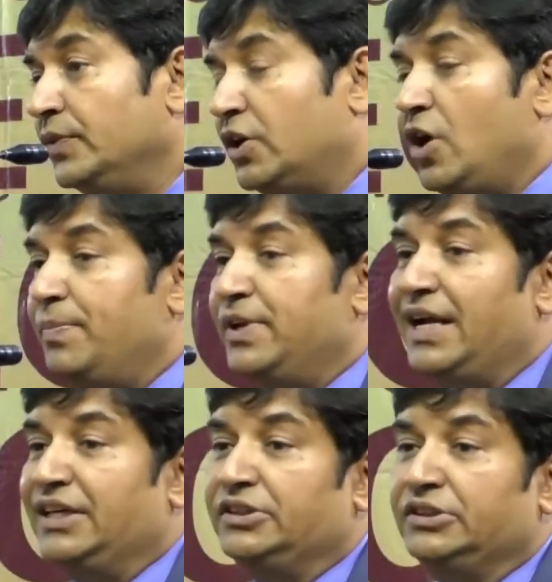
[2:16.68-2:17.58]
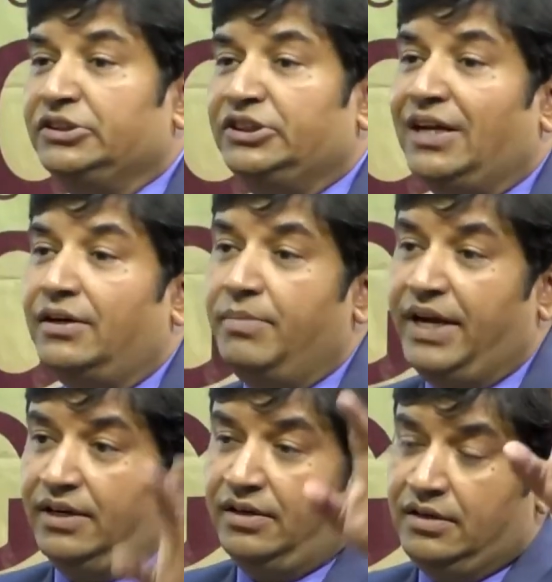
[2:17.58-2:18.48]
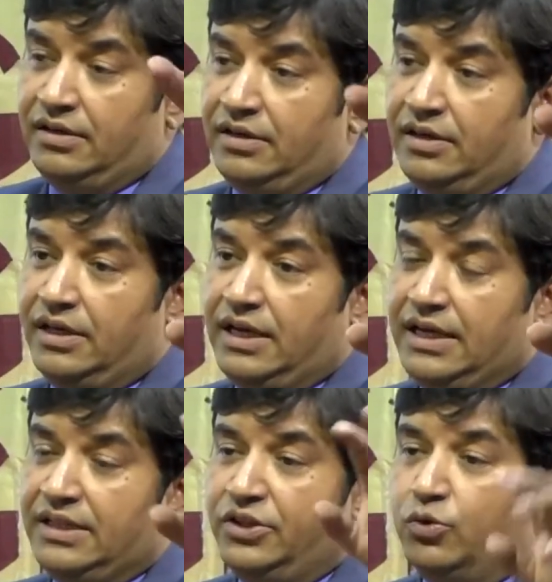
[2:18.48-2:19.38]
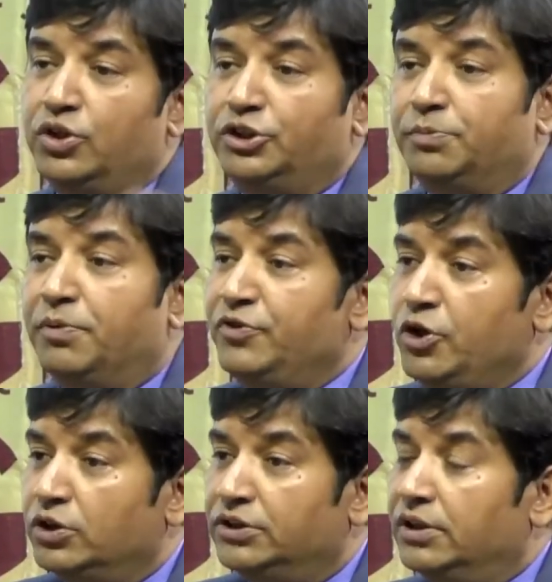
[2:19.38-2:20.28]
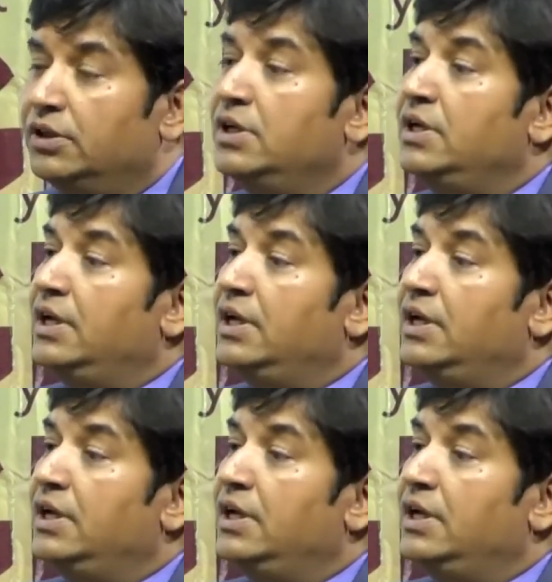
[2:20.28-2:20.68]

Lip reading: the copyright shall remain in the ownership of the author,